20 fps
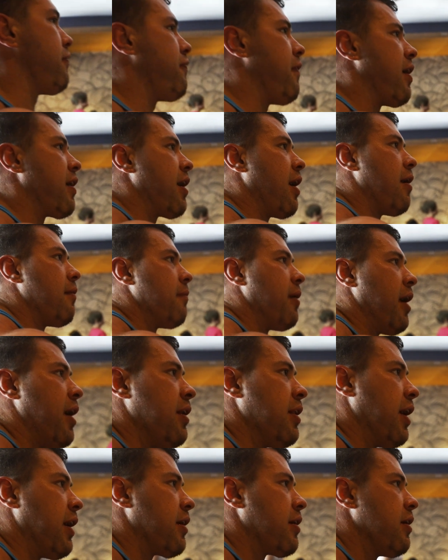fuck up,
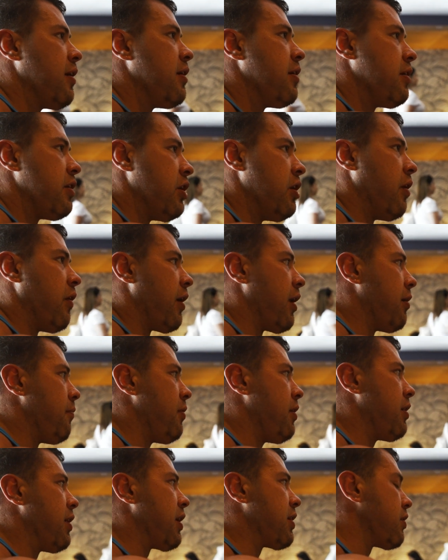man. Like, you know what I
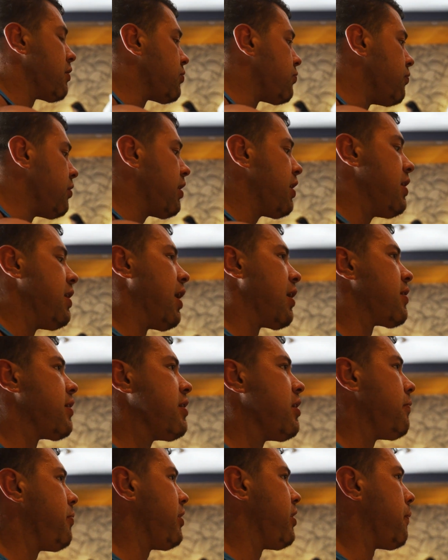mean? Like, there's really nothing
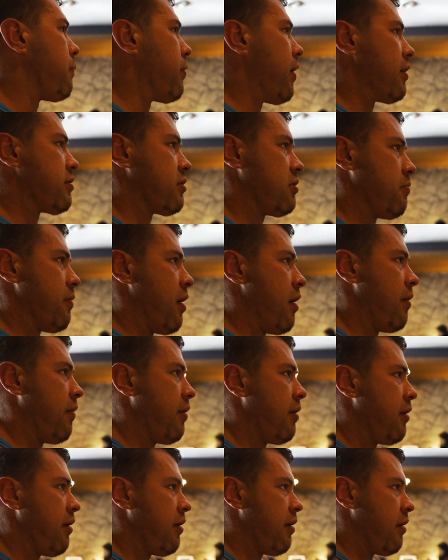to be depressed about
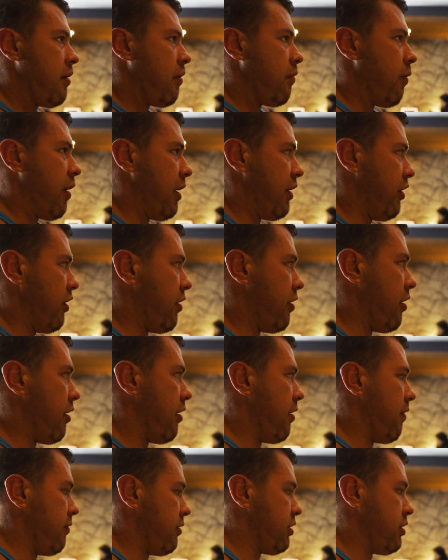when
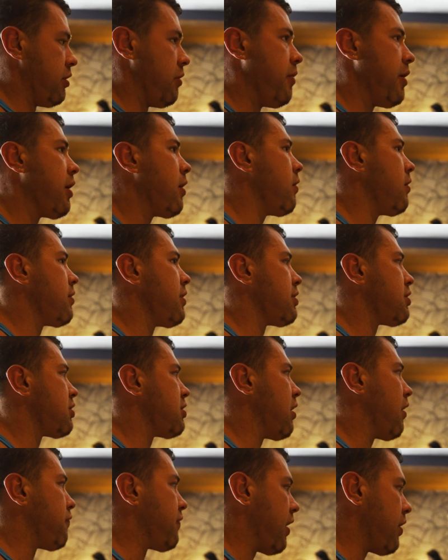you're doing the
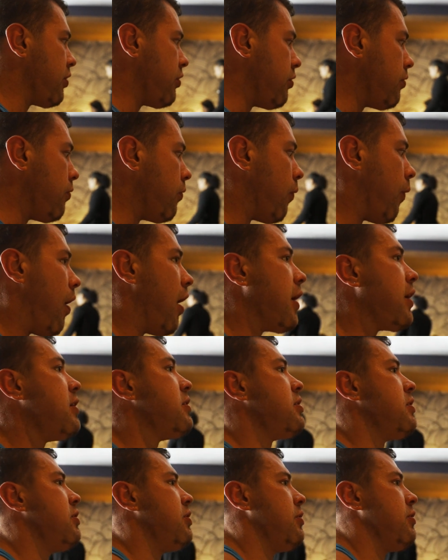stuff that you wanted
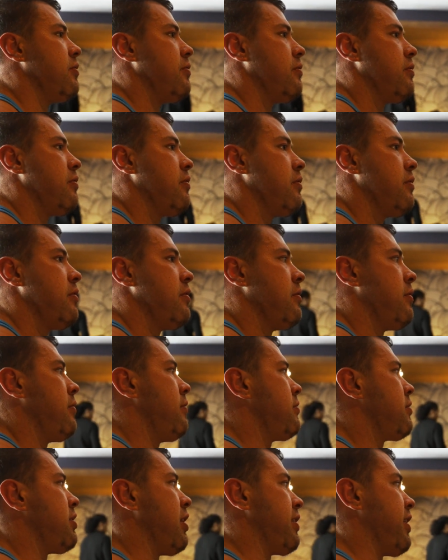to do.
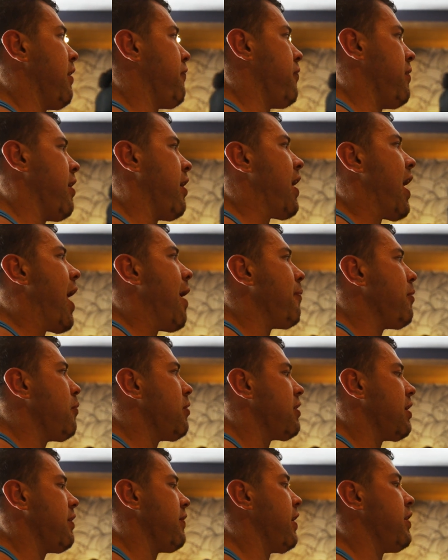It's like, if you're not happy
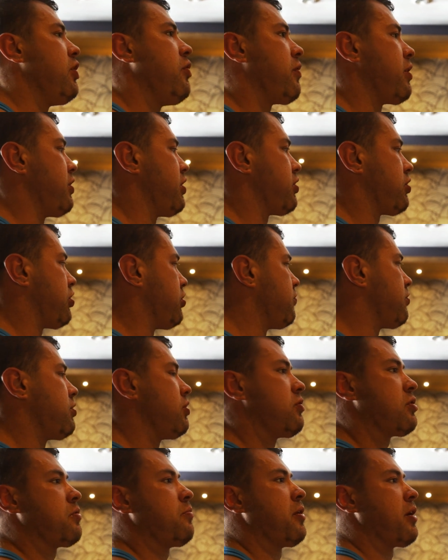with it, then you can just choose to
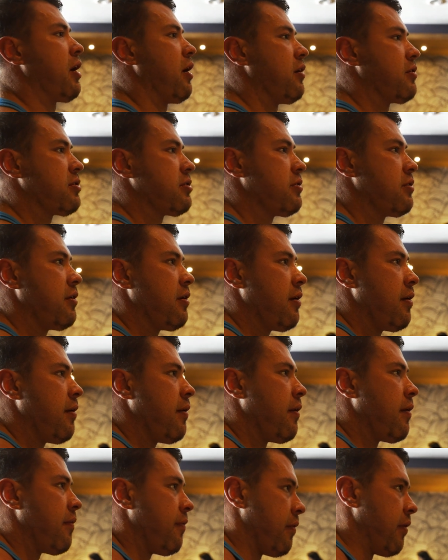do something else,
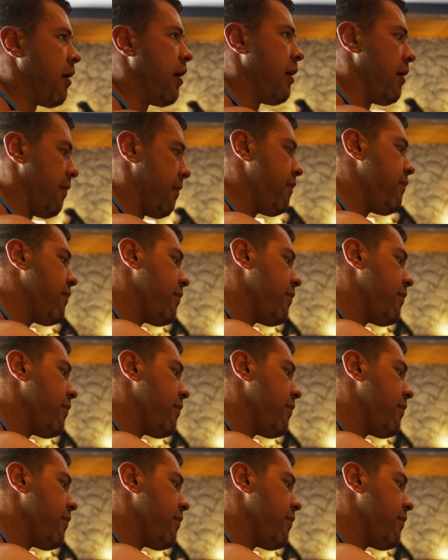right?